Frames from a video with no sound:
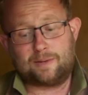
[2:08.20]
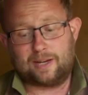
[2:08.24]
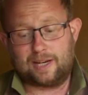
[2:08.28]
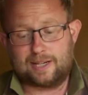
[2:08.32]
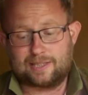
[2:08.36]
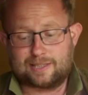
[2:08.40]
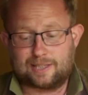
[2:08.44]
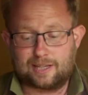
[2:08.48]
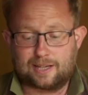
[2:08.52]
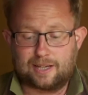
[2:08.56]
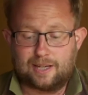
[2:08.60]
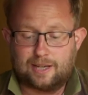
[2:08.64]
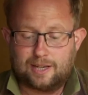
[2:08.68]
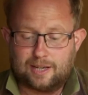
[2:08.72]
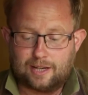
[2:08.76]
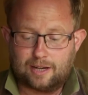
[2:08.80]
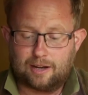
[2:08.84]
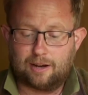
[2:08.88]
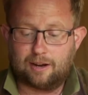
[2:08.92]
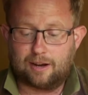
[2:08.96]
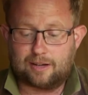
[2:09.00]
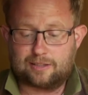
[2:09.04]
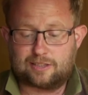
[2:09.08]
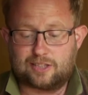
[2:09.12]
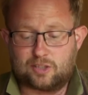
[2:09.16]
me, is that
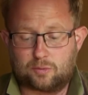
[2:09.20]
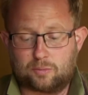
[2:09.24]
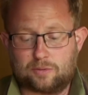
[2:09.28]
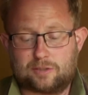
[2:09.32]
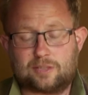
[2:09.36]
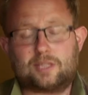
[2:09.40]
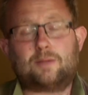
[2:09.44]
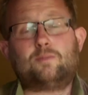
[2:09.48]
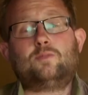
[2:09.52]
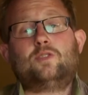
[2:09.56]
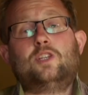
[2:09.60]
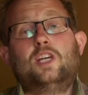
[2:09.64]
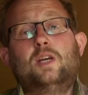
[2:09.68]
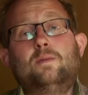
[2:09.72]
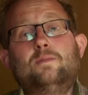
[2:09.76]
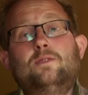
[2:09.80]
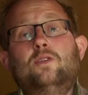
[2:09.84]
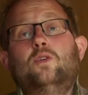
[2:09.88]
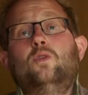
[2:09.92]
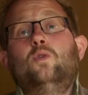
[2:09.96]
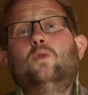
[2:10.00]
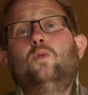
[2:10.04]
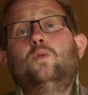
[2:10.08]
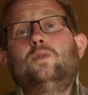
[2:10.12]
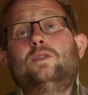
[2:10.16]
hyacinths will sometimes
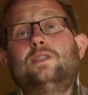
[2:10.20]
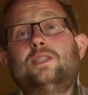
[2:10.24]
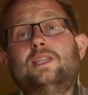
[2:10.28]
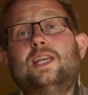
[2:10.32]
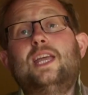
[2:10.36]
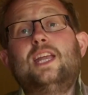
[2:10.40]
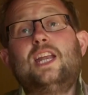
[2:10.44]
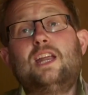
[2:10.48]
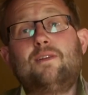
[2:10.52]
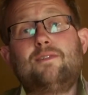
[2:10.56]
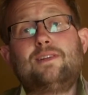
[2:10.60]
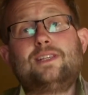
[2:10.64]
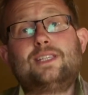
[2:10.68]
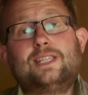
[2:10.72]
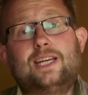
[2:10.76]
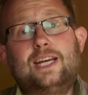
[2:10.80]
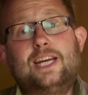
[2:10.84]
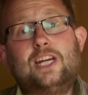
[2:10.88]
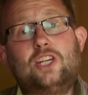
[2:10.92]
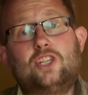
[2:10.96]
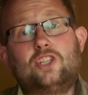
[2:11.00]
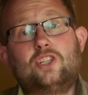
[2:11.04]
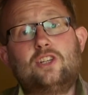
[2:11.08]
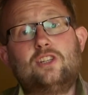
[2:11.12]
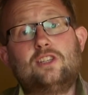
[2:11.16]
cause skin
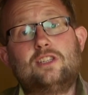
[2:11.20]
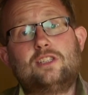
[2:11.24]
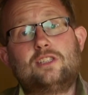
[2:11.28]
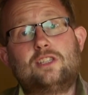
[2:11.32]
irritation.